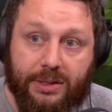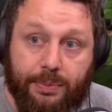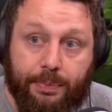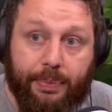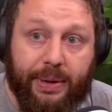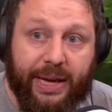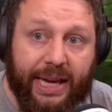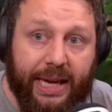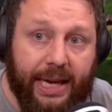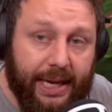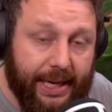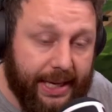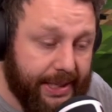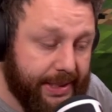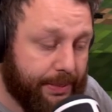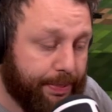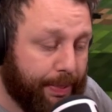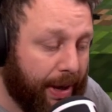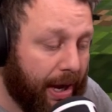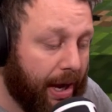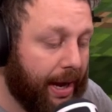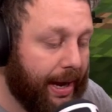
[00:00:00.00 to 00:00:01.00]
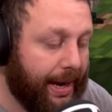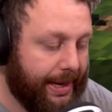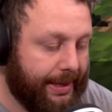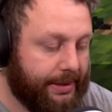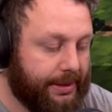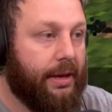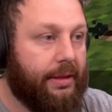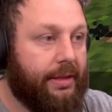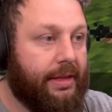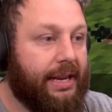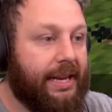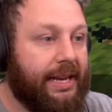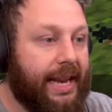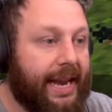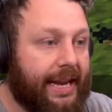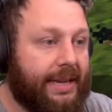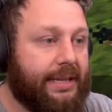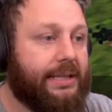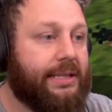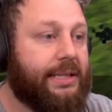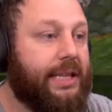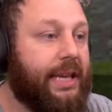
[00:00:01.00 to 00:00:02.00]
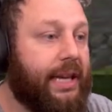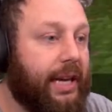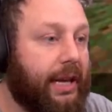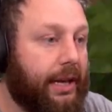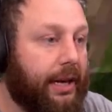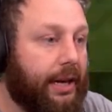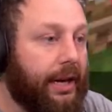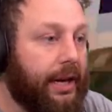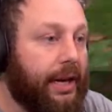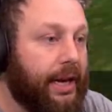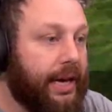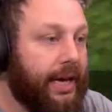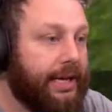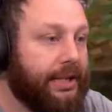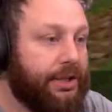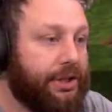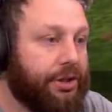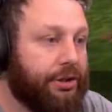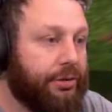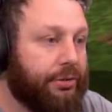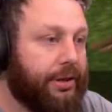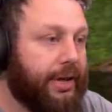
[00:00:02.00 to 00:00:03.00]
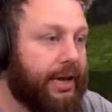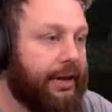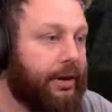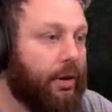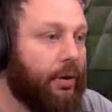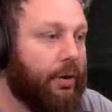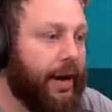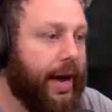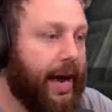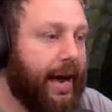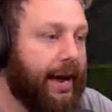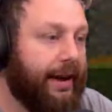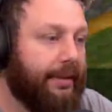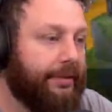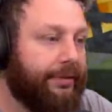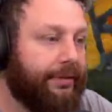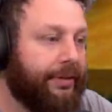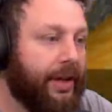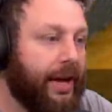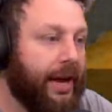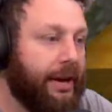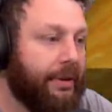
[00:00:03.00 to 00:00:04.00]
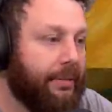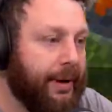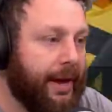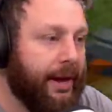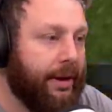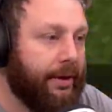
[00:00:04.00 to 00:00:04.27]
P is pause. The next thing is you're like, okay, I can fly around.